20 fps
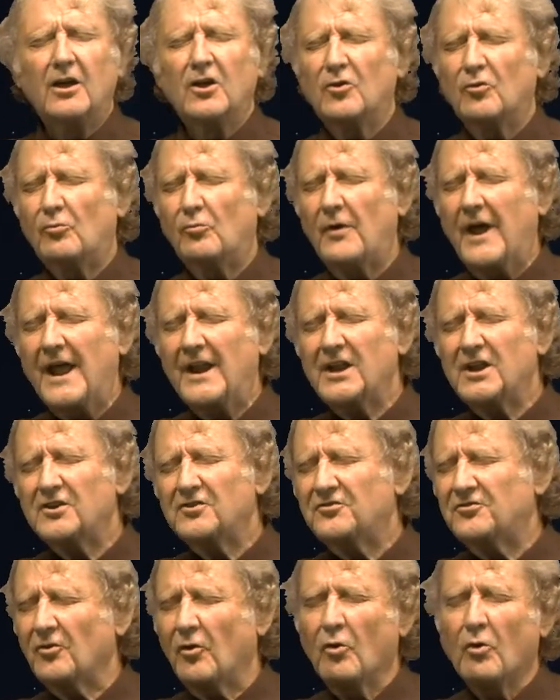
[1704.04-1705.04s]

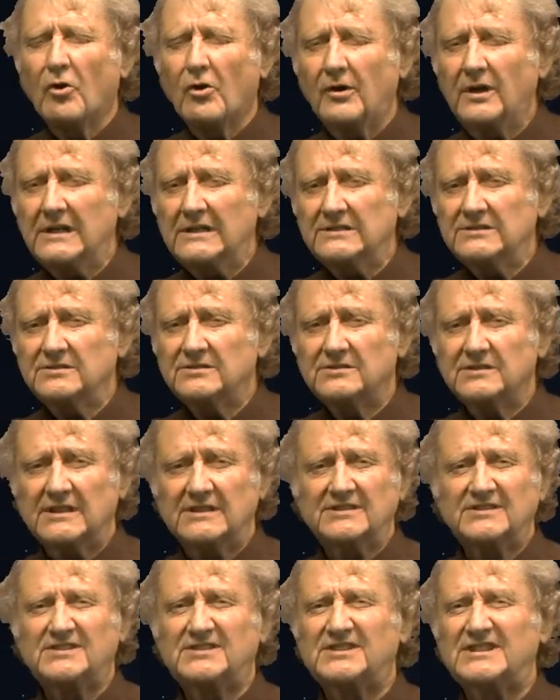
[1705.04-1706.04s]
Reddish orange, it
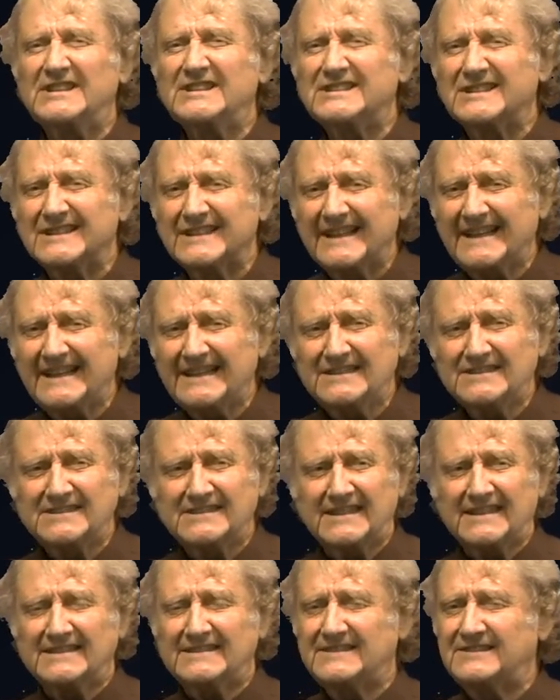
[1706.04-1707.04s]
scintillates,
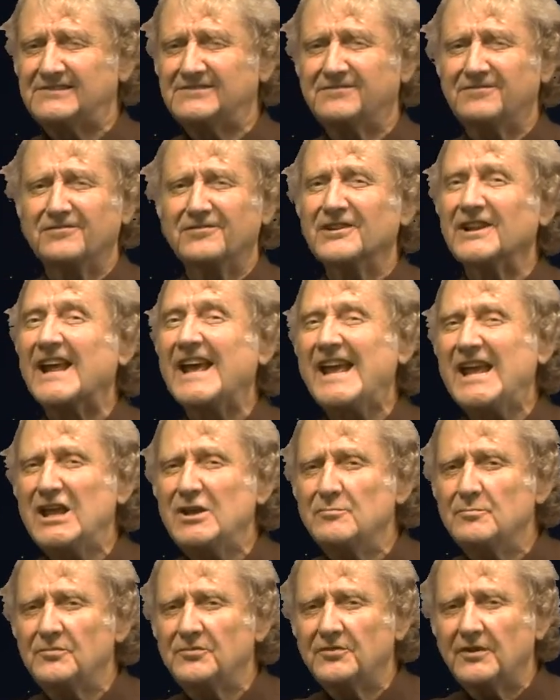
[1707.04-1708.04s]
it
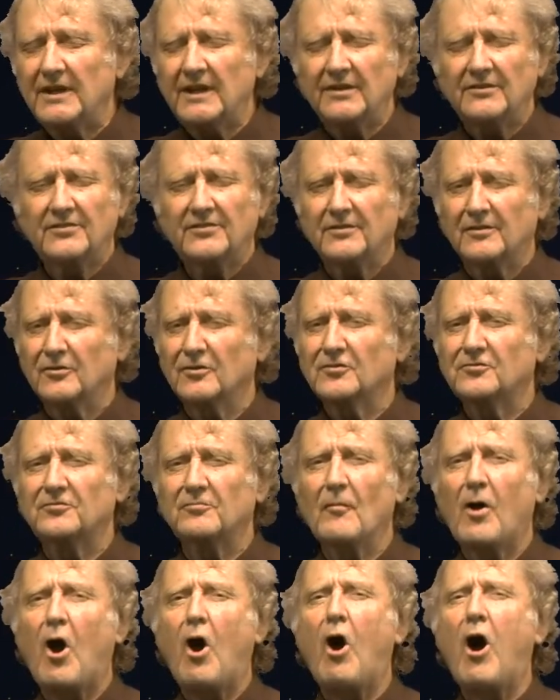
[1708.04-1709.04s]
flames, it looks
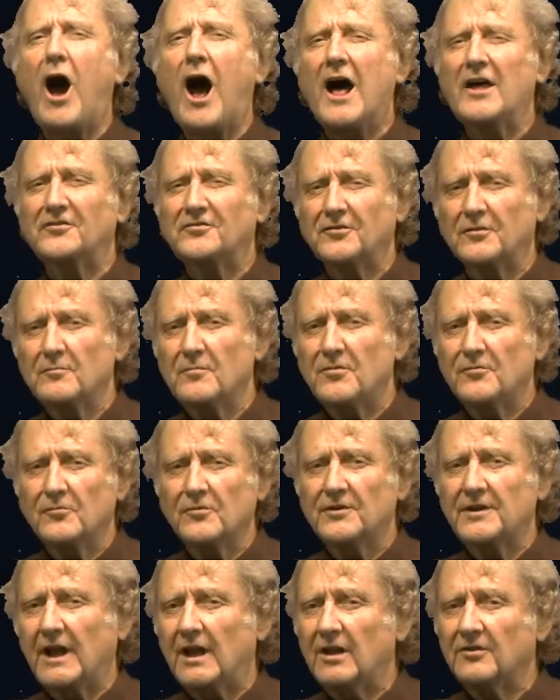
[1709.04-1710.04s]
awesome through
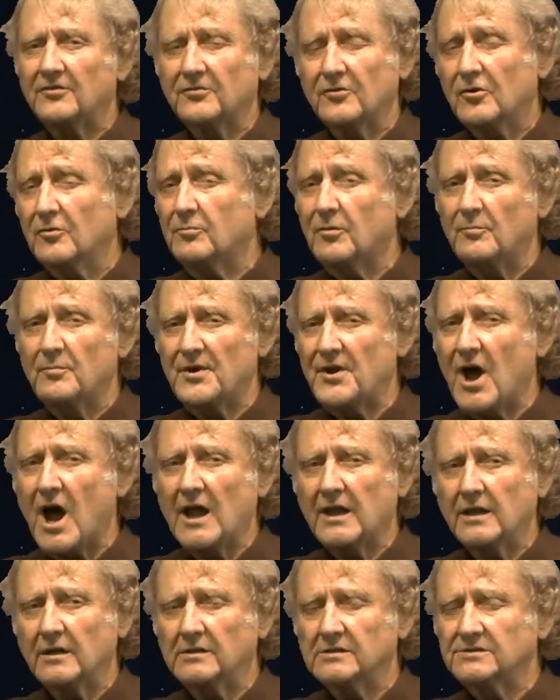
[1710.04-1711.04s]
a telescope or
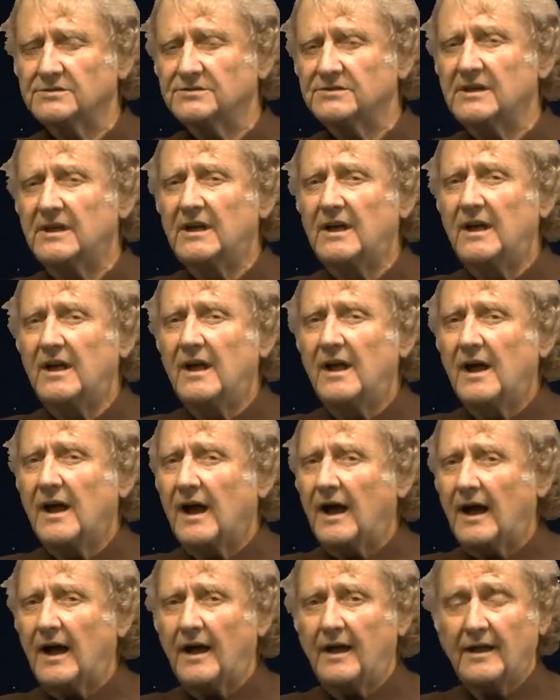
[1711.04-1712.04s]
binoculars.
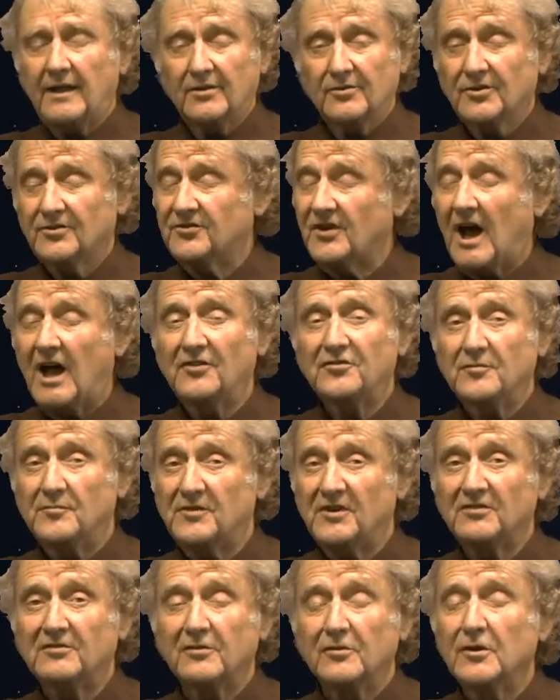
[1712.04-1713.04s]
It looks awesome
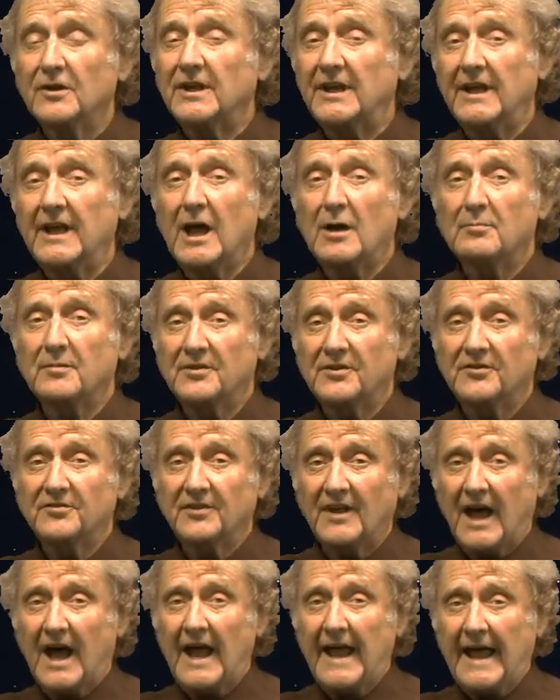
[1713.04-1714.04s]
just looking up at the
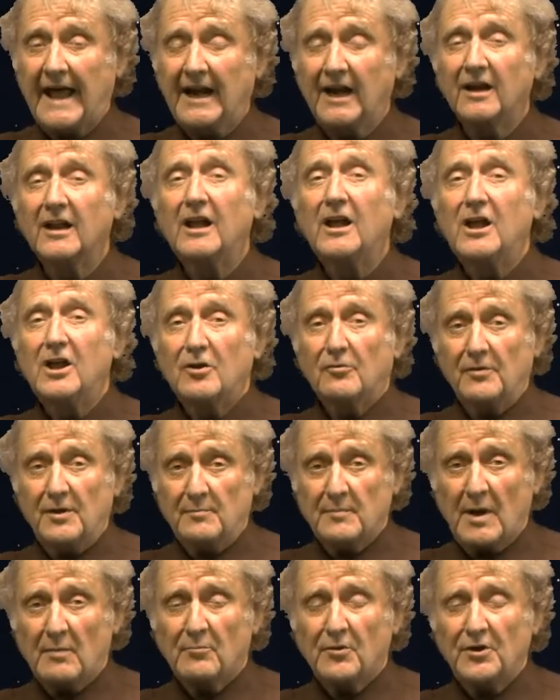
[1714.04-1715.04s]
sky at it.
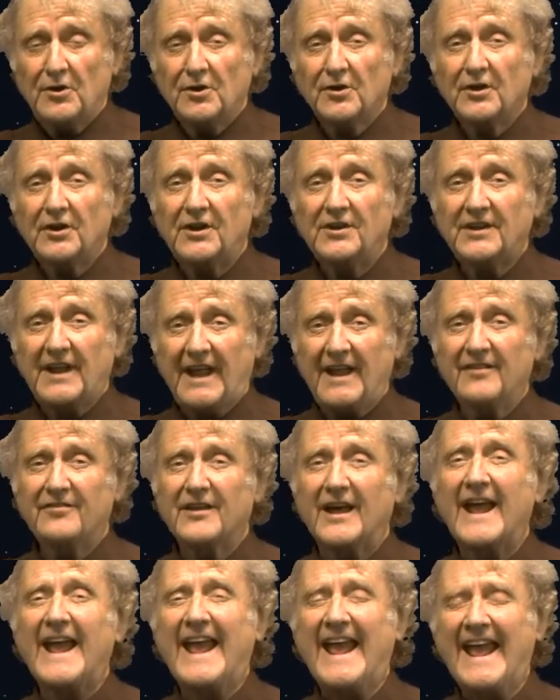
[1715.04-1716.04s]
Remember, you're going to take
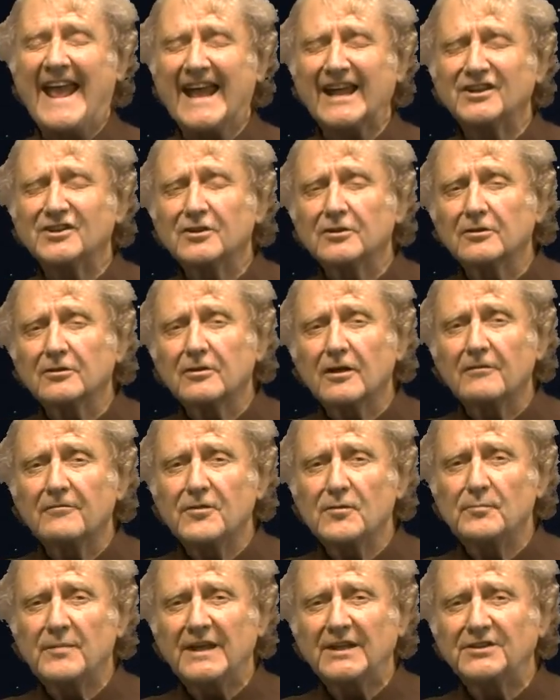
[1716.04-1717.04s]
the handle of
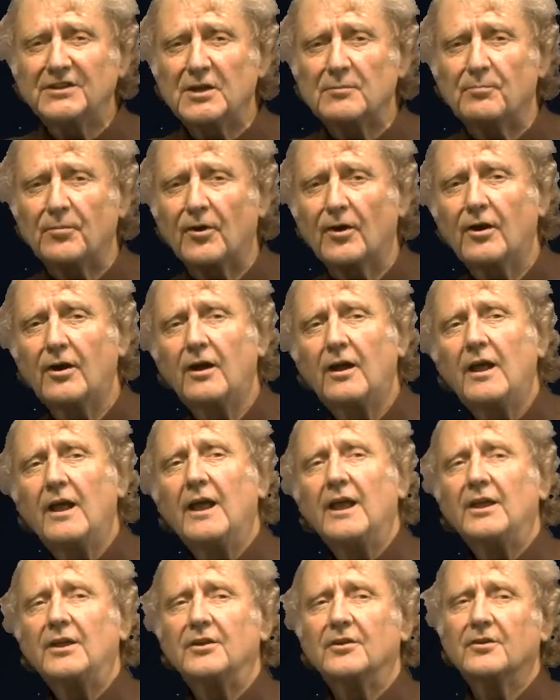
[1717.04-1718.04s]
the Big Dipper,
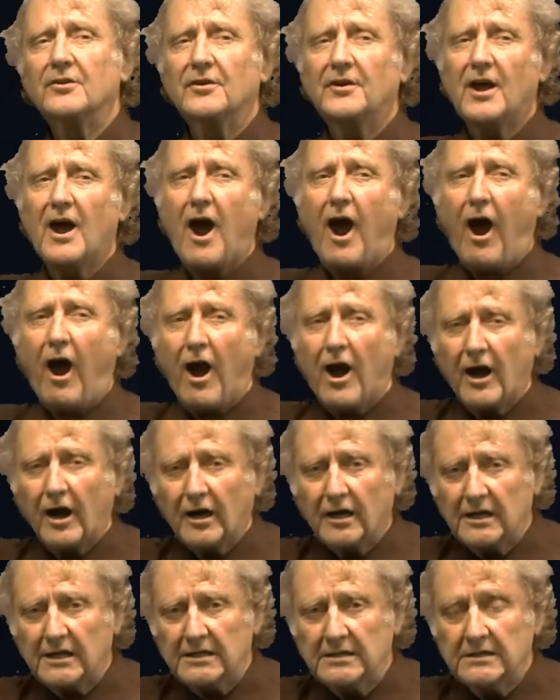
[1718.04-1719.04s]
you're going to
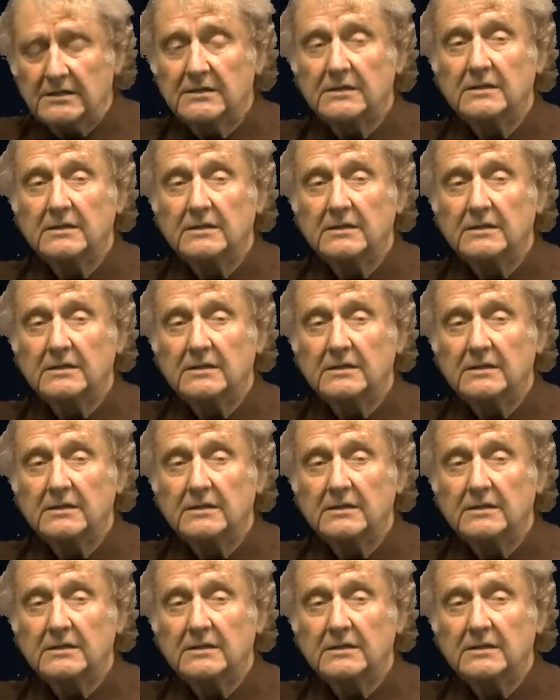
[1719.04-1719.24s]
arc